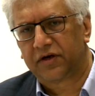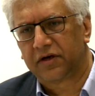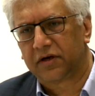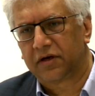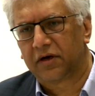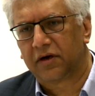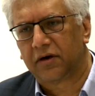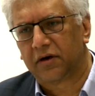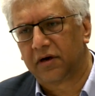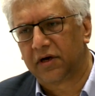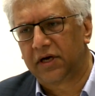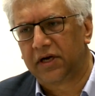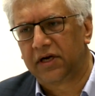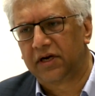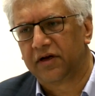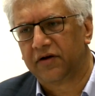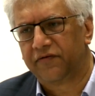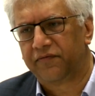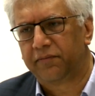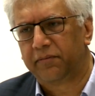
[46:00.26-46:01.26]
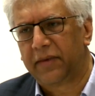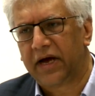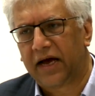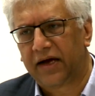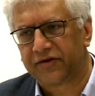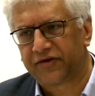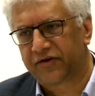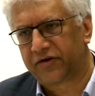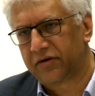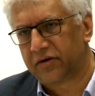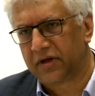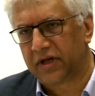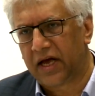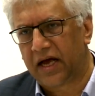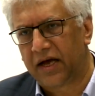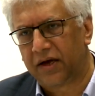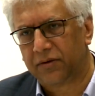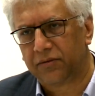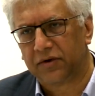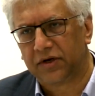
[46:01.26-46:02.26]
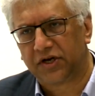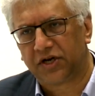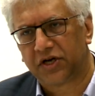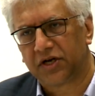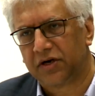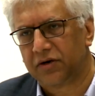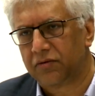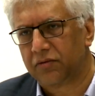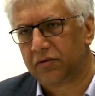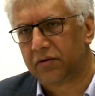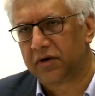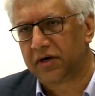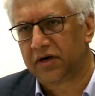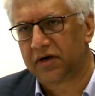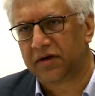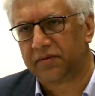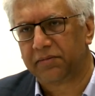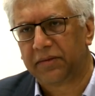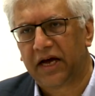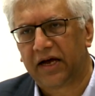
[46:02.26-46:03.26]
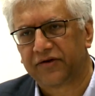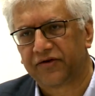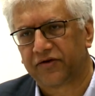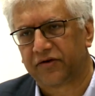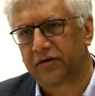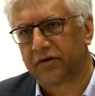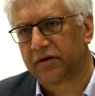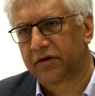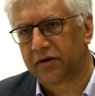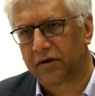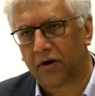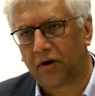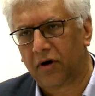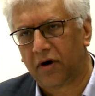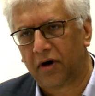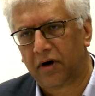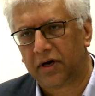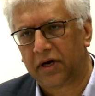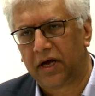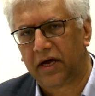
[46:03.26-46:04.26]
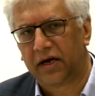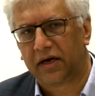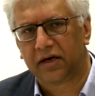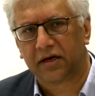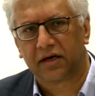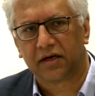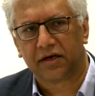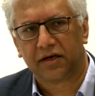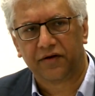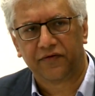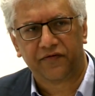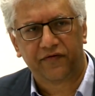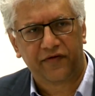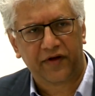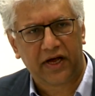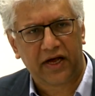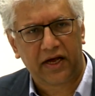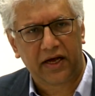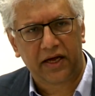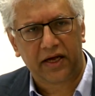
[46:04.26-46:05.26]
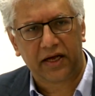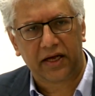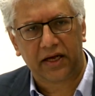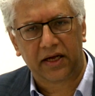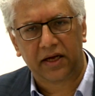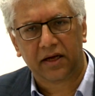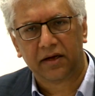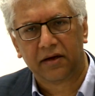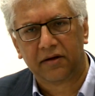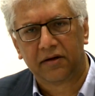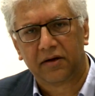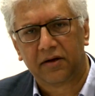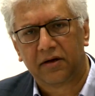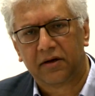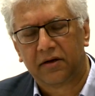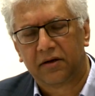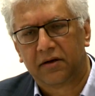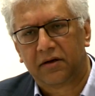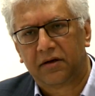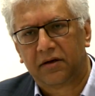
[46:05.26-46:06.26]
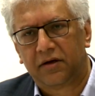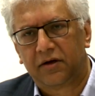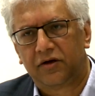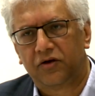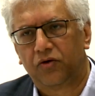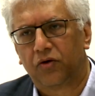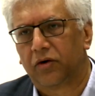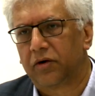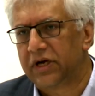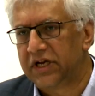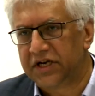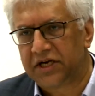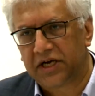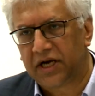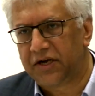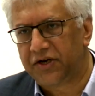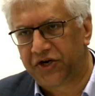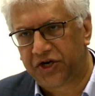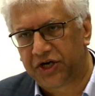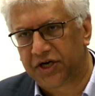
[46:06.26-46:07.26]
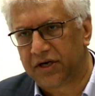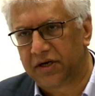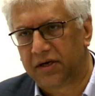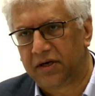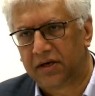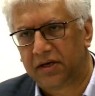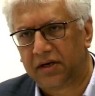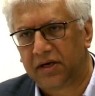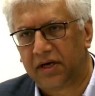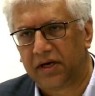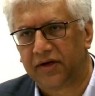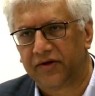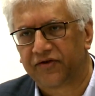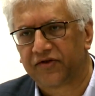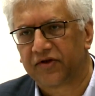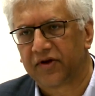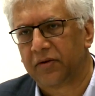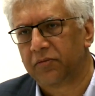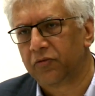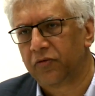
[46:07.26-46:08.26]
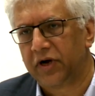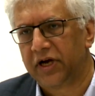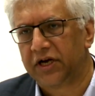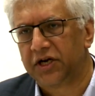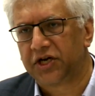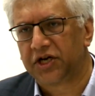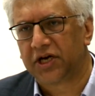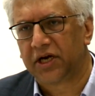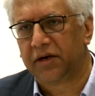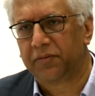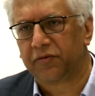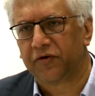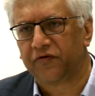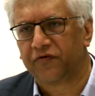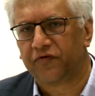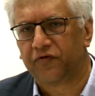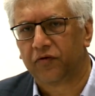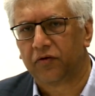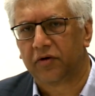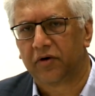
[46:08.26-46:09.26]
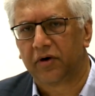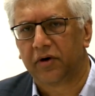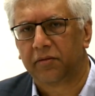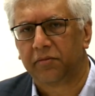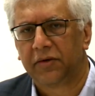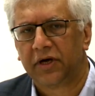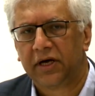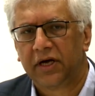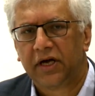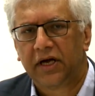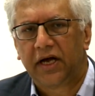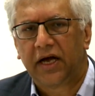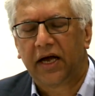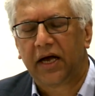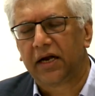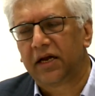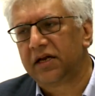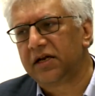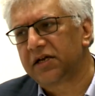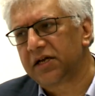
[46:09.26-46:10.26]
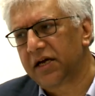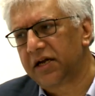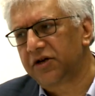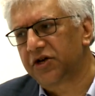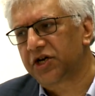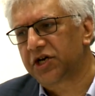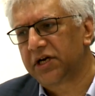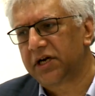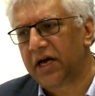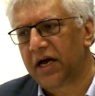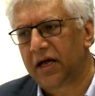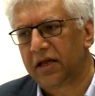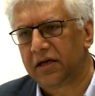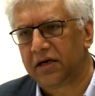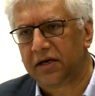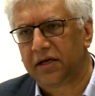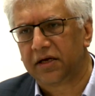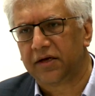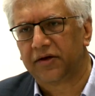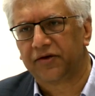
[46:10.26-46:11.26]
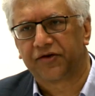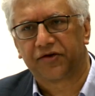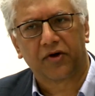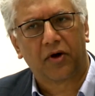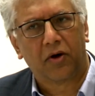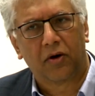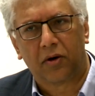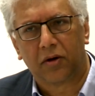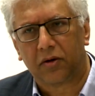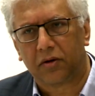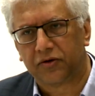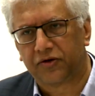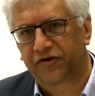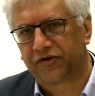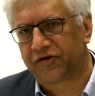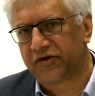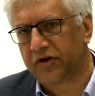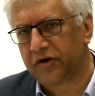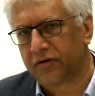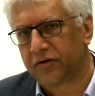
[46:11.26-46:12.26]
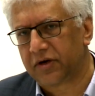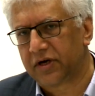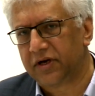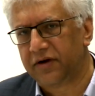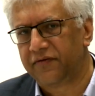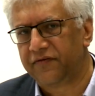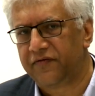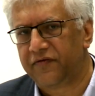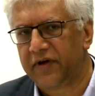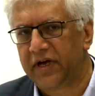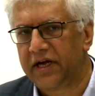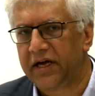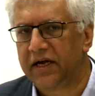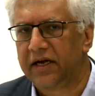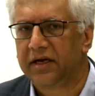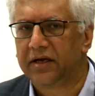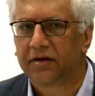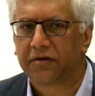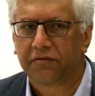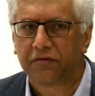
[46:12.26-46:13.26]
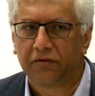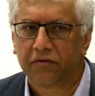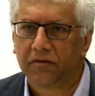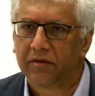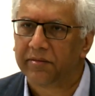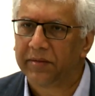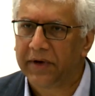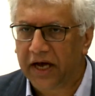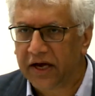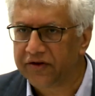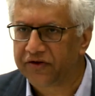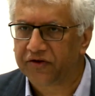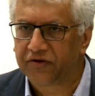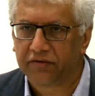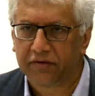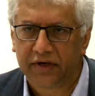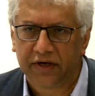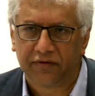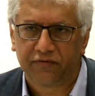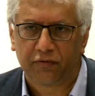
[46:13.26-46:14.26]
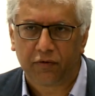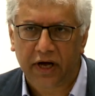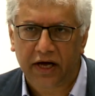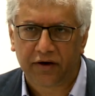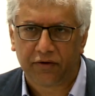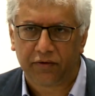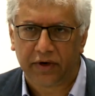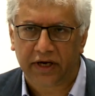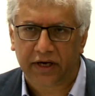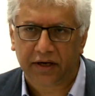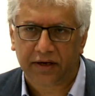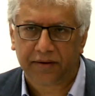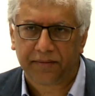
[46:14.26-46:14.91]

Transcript: to kind of master language in order to master thought and convey your intention in some way, shape, or form. And intentionality is also conveyed through a mastery of rhetoric.